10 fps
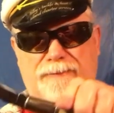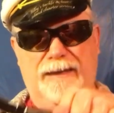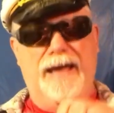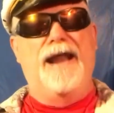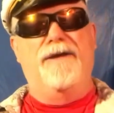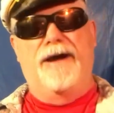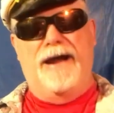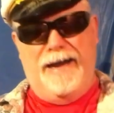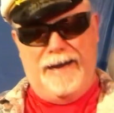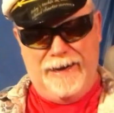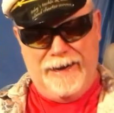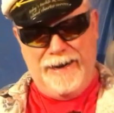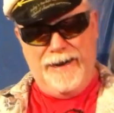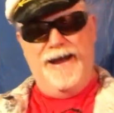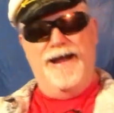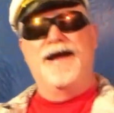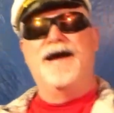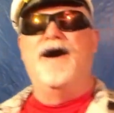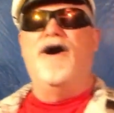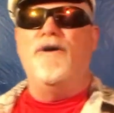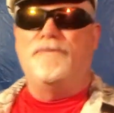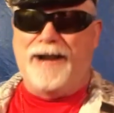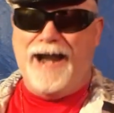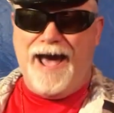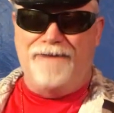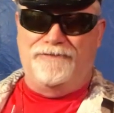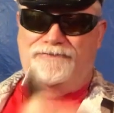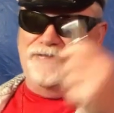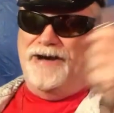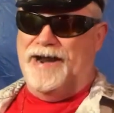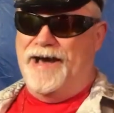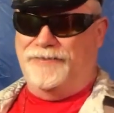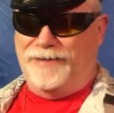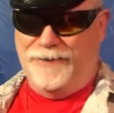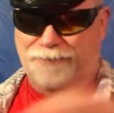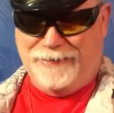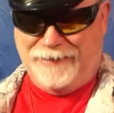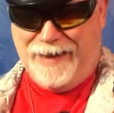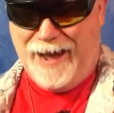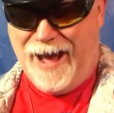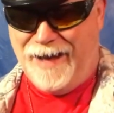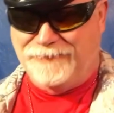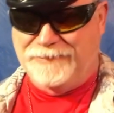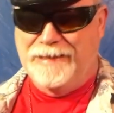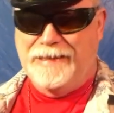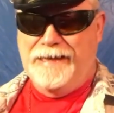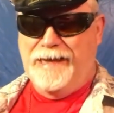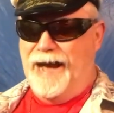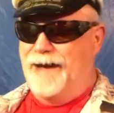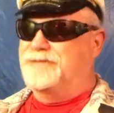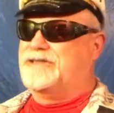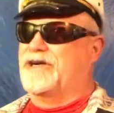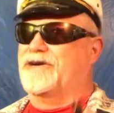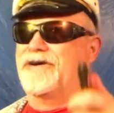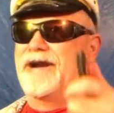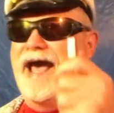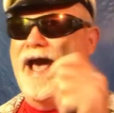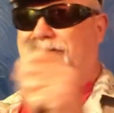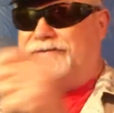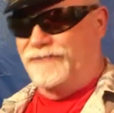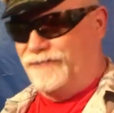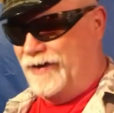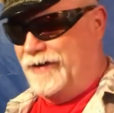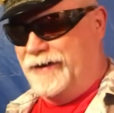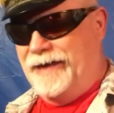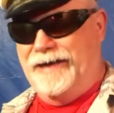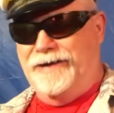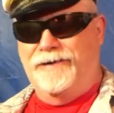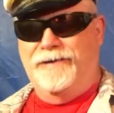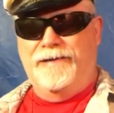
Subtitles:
Anyway, Hope you're having fun out there with your knives. I'm sure going to have some fun later